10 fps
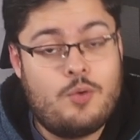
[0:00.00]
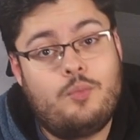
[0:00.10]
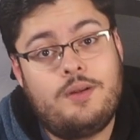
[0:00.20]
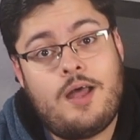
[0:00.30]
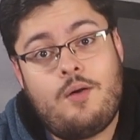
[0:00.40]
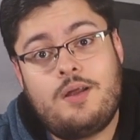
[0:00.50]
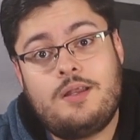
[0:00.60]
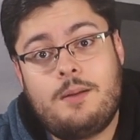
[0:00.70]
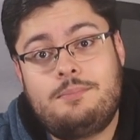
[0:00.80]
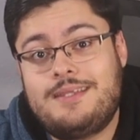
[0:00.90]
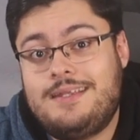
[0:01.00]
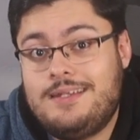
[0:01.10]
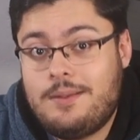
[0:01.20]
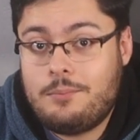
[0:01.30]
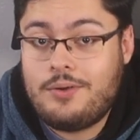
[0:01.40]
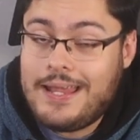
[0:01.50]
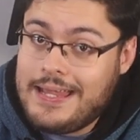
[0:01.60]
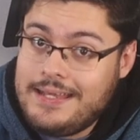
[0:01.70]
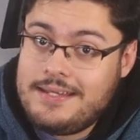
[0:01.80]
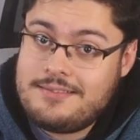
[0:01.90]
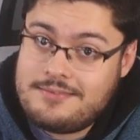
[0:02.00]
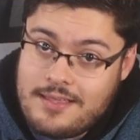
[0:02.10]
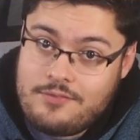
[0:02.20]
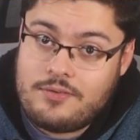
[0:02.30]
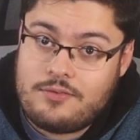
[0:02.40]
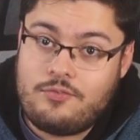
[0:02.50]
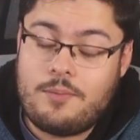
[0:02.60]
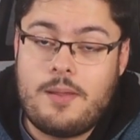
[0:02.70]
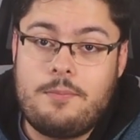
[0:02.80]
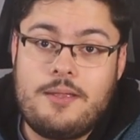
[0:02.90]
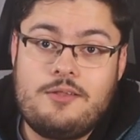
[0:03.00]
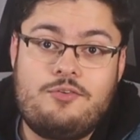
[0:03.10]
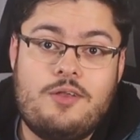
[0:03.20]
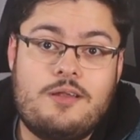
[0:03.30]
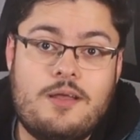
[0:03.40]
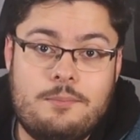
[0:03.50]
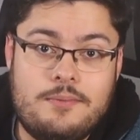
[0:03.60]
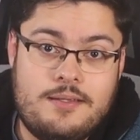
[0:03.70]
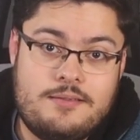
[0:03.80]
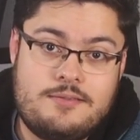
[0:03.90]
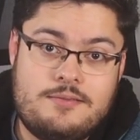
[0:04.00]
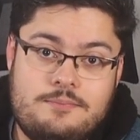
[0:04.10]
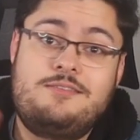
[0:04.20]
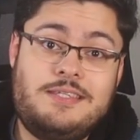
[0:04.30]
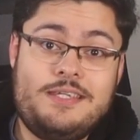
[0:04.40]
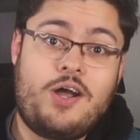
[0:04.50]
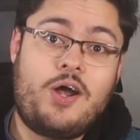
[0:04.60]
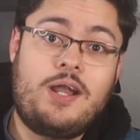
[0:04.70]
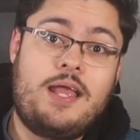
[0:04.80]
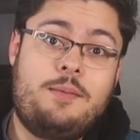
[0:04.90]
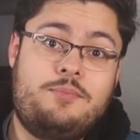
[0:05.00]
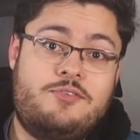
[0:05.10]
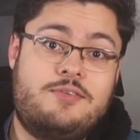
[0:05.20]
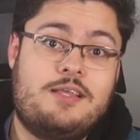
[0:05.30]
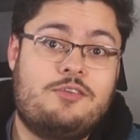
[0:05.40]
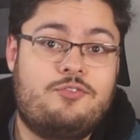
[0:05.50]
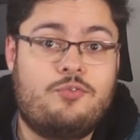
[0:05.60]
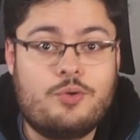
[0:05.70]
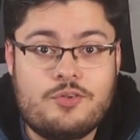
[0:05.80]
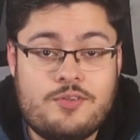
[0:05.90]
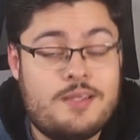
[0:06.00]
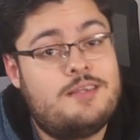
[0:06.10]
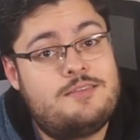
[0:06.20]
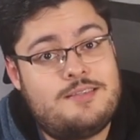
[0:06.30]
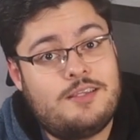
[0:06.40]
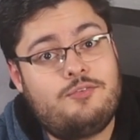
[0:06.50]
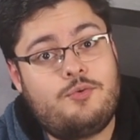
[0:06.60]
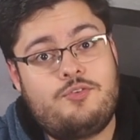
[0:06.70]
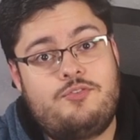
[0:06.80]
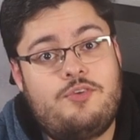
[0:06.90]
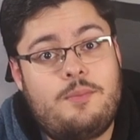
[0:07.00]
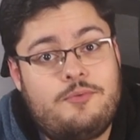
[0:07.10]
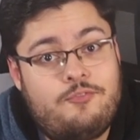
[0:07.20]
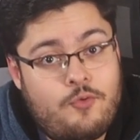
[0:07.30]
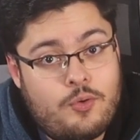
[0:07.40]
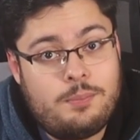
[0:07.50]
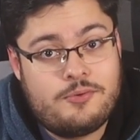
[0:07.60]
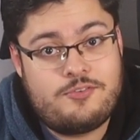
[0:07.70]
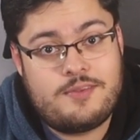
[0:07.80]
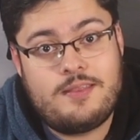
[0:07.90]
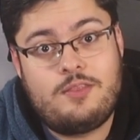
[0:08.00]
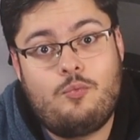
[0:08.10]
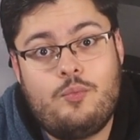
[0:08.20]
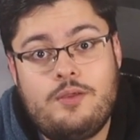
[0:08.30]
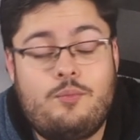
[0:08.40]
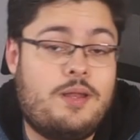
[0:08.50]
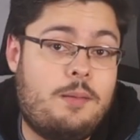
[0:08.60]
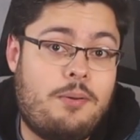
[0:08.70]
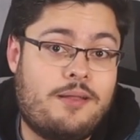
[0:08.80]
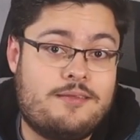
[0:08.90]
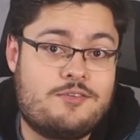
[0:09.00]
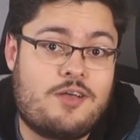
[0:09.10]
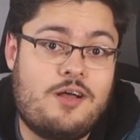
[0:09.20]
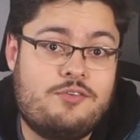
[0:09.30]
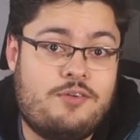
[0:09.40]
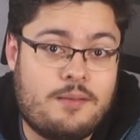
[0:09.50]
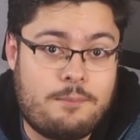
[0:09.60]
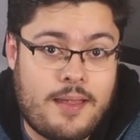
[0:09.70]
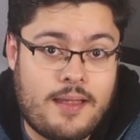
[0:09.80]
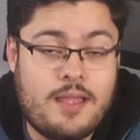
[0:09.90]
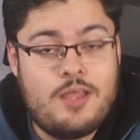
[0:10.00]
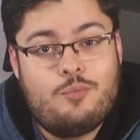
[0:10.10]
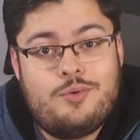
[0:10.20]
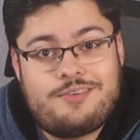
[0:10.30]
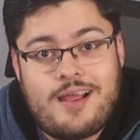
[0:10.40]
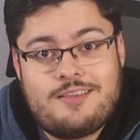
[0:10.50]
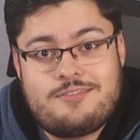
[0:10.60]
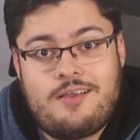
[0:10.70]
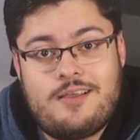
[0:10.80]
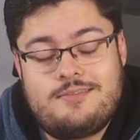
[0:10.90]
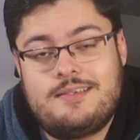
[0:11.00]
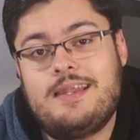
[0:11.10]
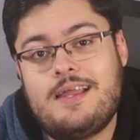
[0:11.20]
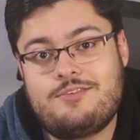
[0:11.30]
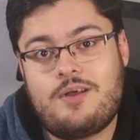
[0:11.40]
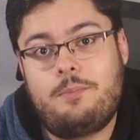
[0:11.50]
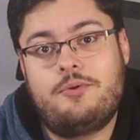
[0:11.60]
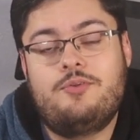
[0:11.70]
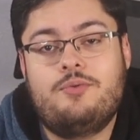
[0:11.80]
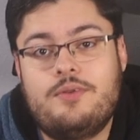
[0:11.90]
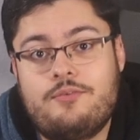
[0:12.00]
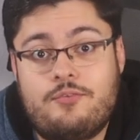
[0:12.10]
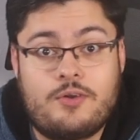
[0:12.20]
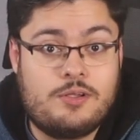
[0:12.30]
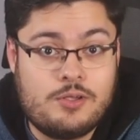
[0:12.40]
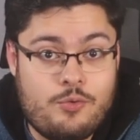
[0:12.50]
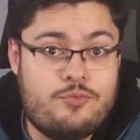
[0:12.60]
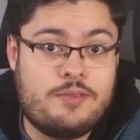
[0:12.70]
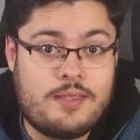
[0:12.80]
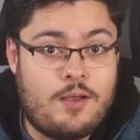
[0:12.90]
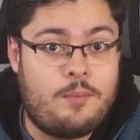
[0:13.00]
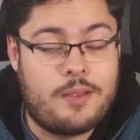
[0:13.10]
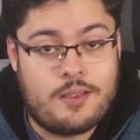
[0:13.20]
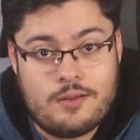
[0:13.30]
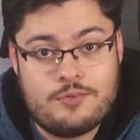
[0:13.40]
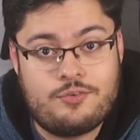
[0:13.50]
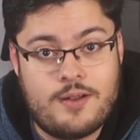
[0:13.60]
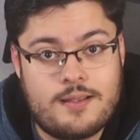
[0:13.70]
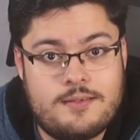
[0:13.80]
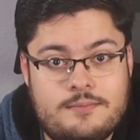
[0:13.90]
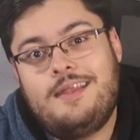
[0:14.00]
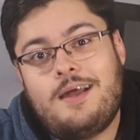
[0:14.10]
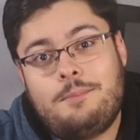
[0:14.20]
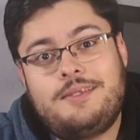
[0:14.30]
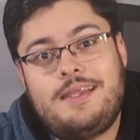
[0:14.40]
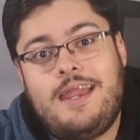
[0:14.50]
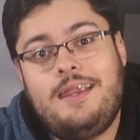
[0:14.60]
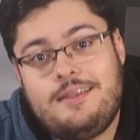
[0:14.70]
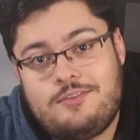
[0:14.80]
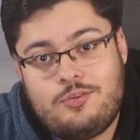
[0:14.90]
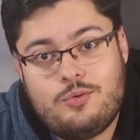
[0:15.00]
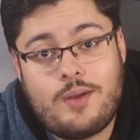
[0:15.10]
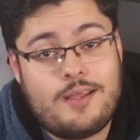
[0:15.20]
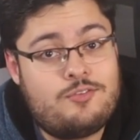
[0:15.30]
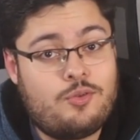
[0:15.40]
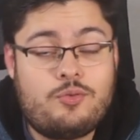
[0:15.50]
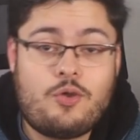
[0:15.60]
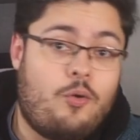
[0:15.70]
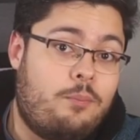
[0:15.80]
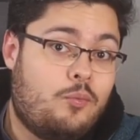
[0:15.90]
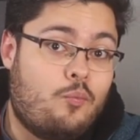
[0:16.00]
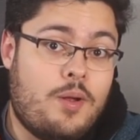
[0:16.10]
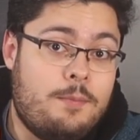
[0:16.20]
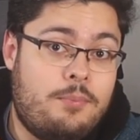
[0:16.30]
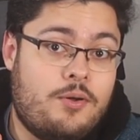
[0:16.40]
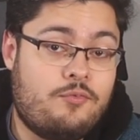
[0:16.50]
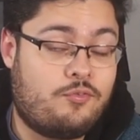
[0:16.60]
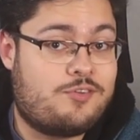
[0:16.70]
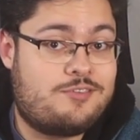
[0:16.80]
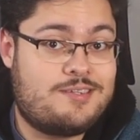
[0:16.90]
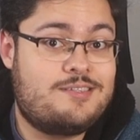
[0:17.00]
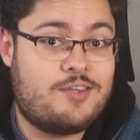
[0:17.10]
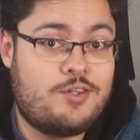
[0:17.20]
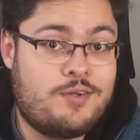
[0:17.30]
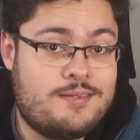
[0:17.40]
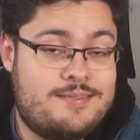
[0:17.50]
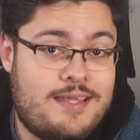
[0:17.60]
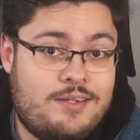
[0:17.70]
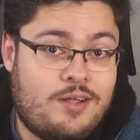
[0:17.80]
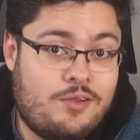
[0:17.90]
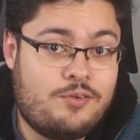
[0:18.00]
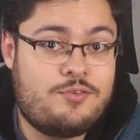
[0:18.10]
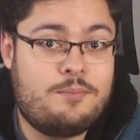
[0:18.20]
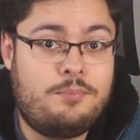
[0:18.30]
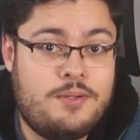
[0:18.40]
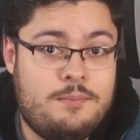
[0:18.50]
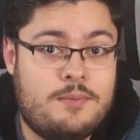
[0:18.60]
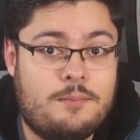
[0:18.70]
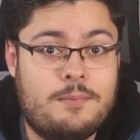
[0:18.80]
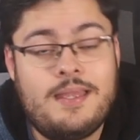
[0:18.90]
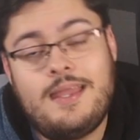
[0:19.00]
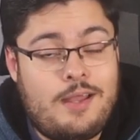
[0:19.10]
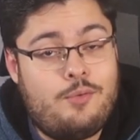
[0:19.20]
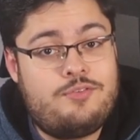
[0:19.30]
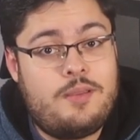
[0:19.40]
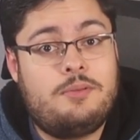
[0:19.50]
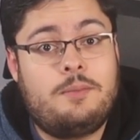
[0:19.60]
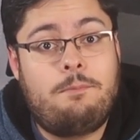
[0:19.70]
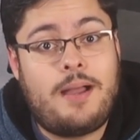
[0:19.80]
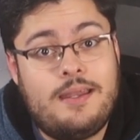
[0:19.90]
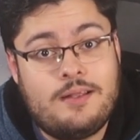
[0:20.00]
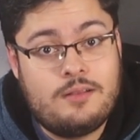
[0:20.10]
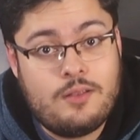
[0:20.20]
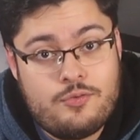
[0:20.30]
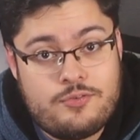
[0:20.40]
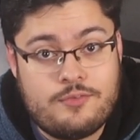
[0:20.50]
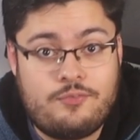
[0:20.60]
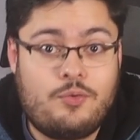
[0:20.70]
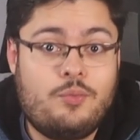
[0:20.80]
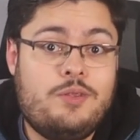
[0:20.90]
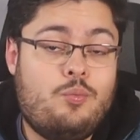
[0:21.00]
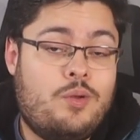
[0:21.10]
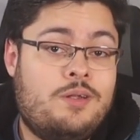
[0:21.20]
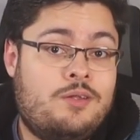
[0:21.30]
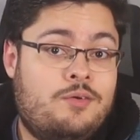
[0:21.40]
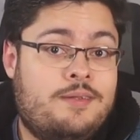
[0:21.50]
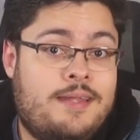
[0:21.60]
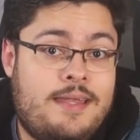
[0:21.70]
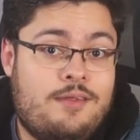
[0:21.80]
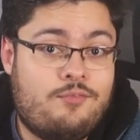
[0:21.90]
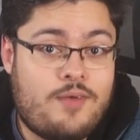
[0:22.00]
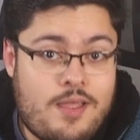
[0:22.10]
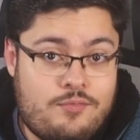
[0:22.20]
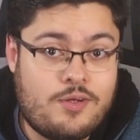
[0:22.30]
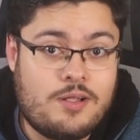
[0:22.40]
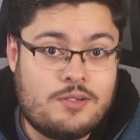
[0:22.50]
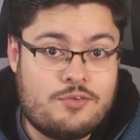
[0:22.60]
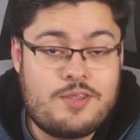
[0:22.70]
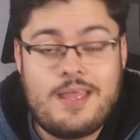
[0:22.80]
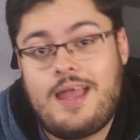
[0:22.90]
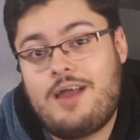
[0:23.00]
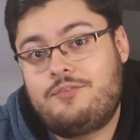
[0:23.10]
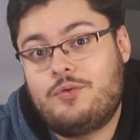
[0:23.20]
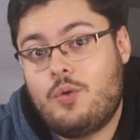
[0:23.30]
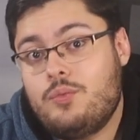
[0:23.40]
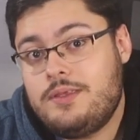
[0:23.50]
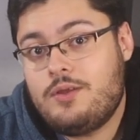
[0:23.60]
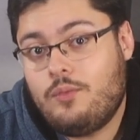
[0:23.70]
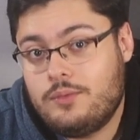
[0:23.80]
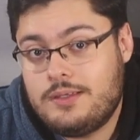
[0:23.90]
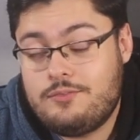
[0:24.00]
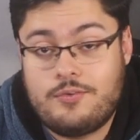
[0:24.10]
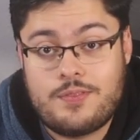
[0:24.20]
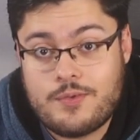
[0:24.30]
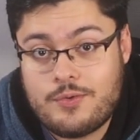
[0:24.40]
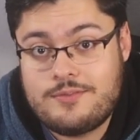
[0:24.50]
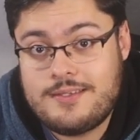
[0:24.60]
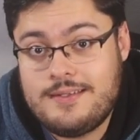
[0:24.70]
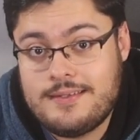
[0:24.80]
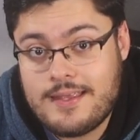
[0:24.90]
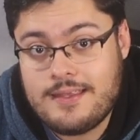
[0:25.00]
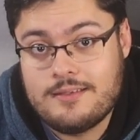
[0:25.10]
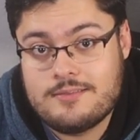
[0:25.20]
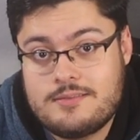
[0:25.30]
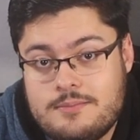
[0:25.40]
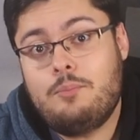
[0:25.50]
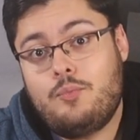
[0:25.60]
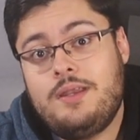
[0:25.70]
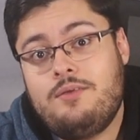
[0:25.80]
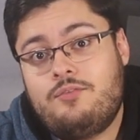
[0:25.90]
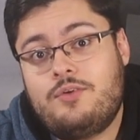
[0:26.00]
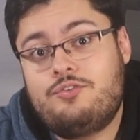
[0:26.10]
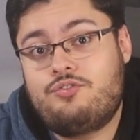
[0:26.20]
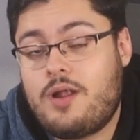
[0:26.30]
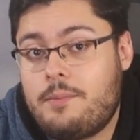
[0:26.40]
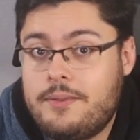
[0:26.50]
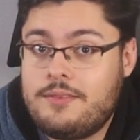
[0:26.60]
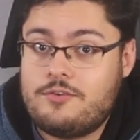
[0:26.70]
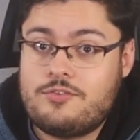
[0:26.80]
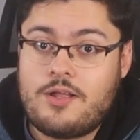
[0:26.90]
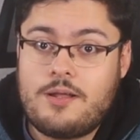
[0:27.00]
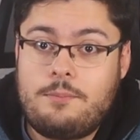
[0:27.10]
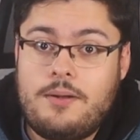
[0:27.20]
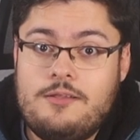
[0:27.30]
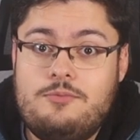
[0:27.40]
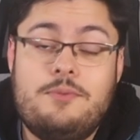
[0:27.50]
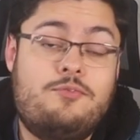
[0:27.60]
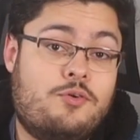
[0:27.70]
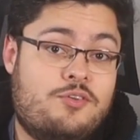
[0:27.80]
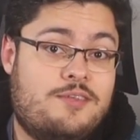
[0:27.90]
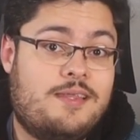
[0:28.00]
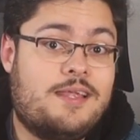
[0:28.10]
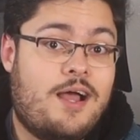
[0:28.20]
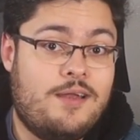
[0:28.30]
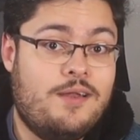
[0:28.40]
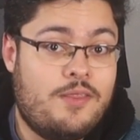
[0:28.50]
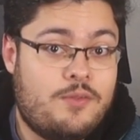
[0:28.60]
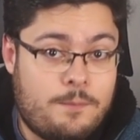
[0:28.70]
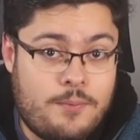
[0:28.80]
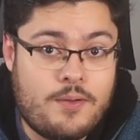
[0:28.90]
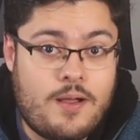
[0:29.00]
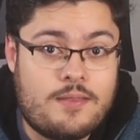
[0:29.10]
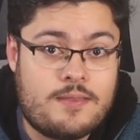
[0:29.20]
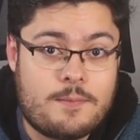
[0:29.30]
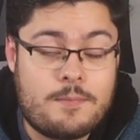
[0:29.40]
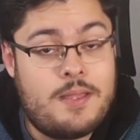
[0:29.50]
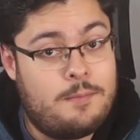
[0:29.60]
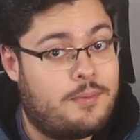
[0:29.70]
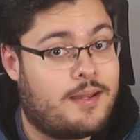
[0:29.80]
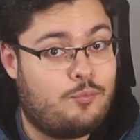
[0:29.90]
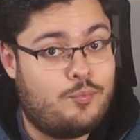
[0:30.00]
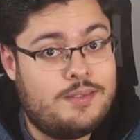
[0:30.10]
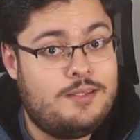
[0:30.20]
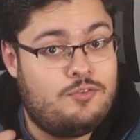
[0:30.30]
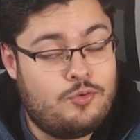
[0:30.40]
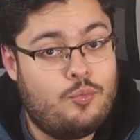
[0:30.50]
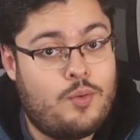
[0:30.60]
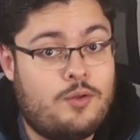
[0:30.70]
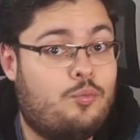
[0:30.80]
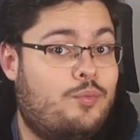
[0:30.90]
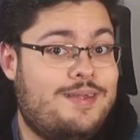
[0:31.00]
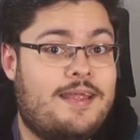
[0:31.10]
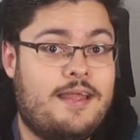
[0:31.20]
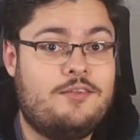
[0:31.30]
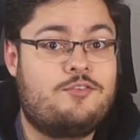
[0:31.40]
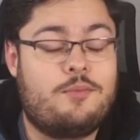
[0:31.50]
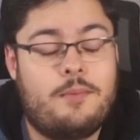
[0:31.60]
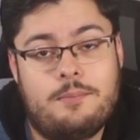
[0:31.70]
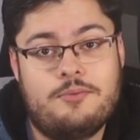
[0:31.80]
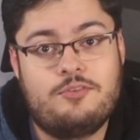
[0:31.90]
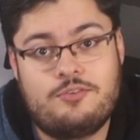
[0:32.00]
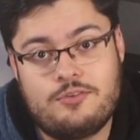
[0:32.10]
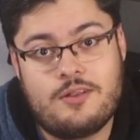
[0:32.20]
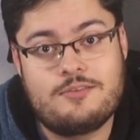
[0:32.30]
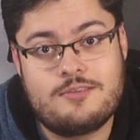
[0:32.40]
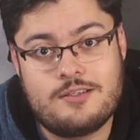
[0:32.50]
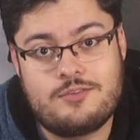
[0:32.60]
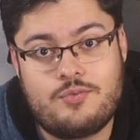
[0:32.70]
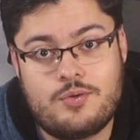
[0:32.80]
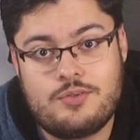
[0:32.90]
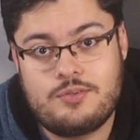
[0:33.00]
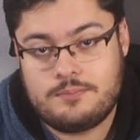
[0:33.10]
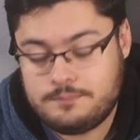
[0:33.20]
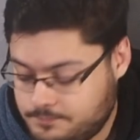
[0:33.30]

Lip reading: We're now on update number 87 for my Patreon updates. CRM Salesforce. Salesforce jumped 4% the week when I bought this contract back, which I saw as a nice opportunity for closing out my contract. In update 82, I sold to open 1 put for $610 in premium, and I was able to buy to close it for only $185 after only holding for 13 days. I'm waiting for a drop in their stock price before selling another put on them, but I really do want to re-enter my position on Salesforce.